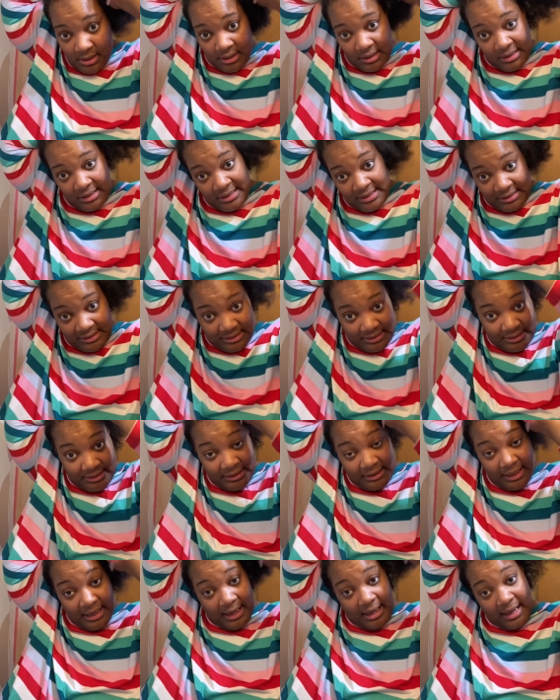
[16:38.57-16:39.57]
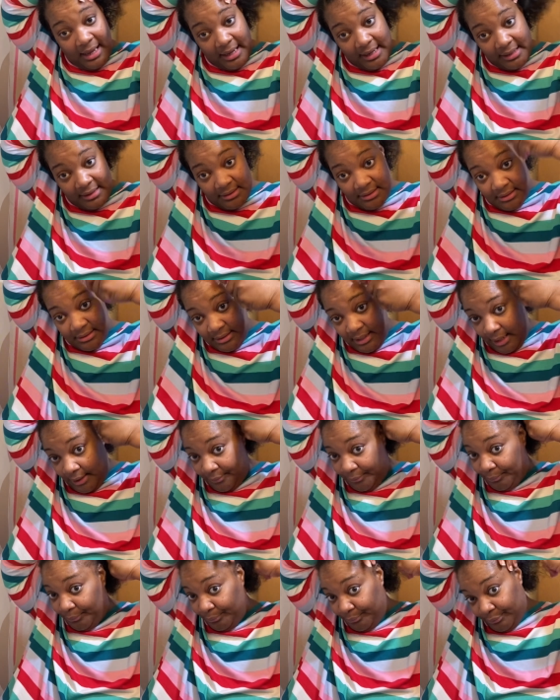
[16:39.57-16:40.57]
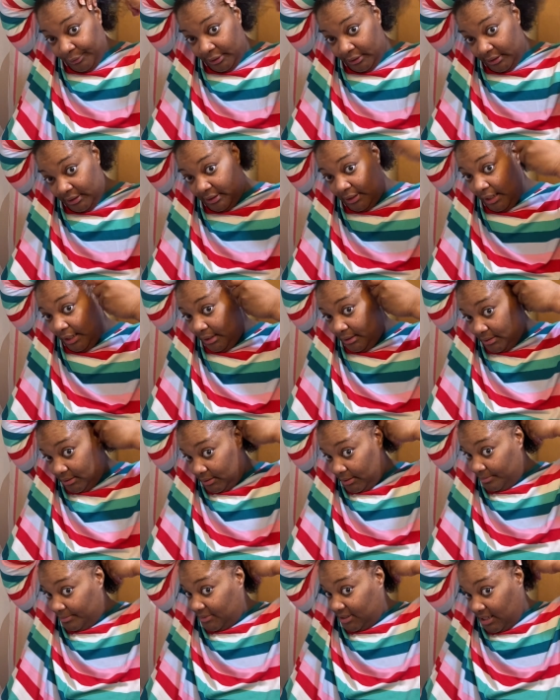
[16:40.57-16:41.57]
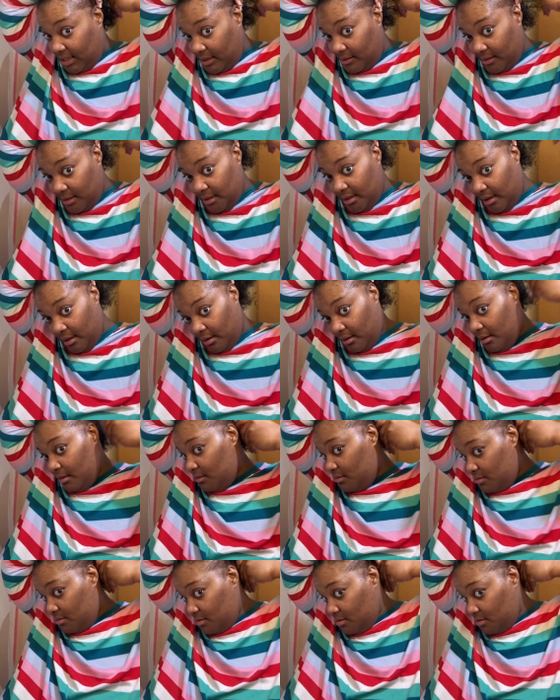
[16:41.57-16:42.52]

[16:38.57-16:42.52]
It's nice. Like, really nice. I'm telling y'all.